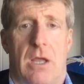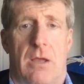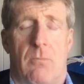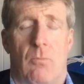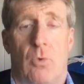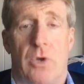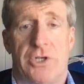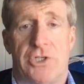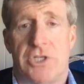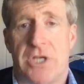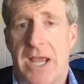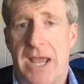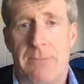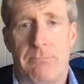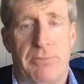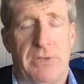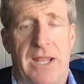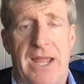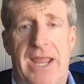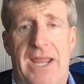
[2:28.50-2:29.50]
which had
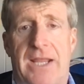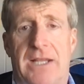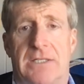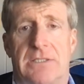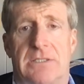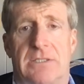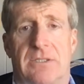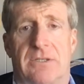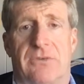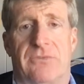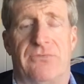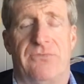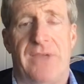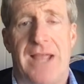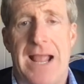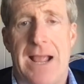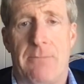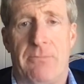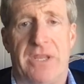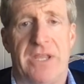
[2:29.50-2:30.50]
plagued
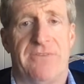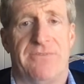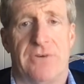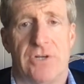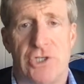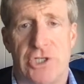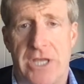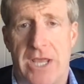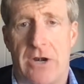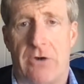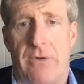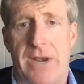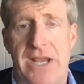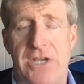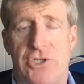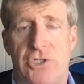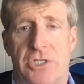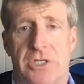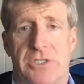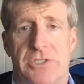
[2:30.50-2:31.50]
family for
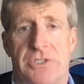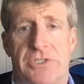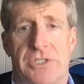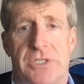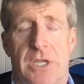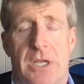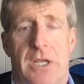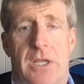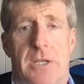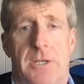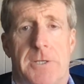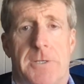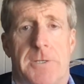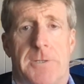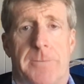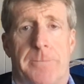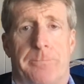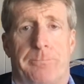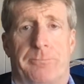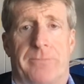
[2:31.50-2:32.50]
generations.
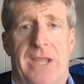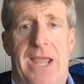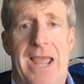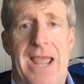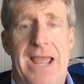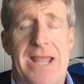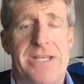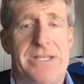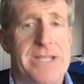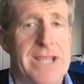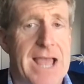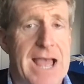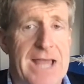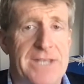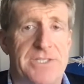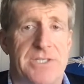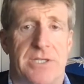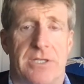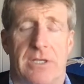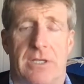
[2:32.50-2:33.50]
And
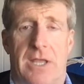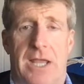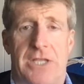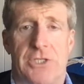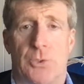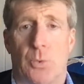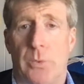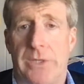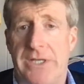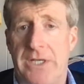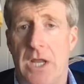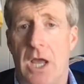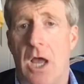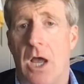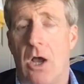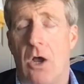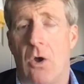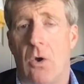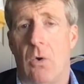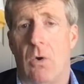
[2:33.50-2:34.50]
yet, as we
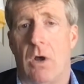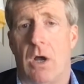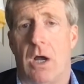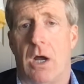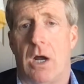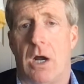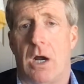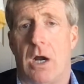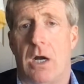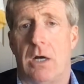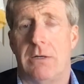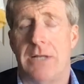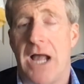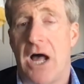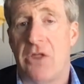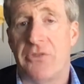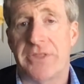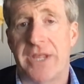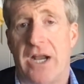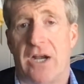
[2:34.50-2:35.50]
know, our
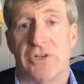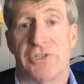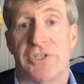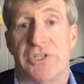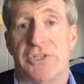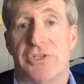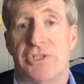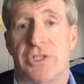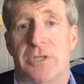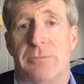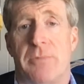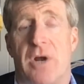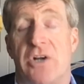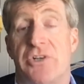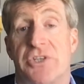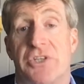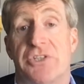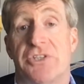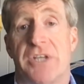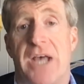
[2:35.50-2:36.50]
healthcare system, our
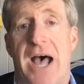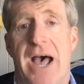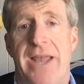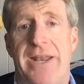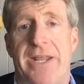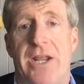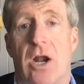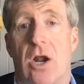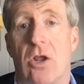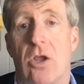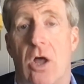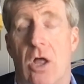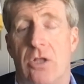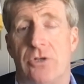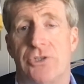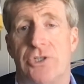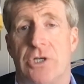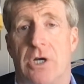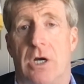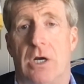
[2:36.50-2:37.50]
society, our
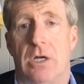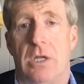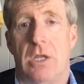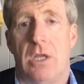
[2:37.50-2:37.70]
culture